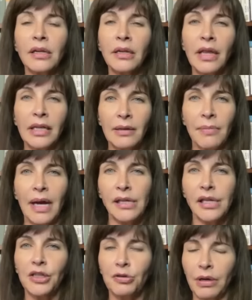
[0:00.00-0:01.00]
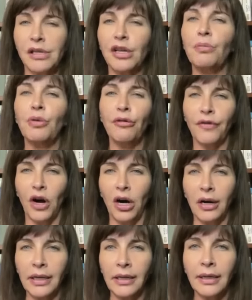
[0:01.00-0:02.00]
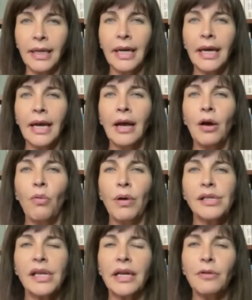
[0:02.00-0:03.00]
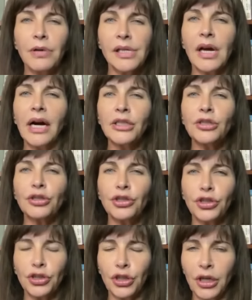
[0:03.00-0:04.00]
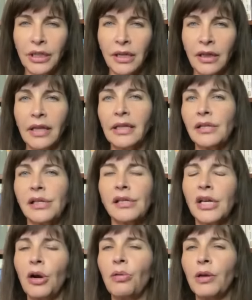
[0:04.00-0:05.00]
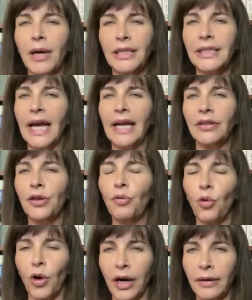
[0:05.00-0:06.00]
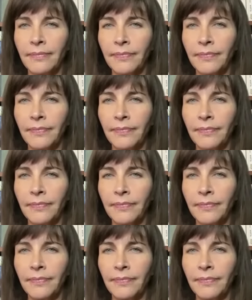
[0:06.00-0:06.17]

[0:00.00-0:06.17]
that the message was you move on was that it was understood that this is the only way to end the war.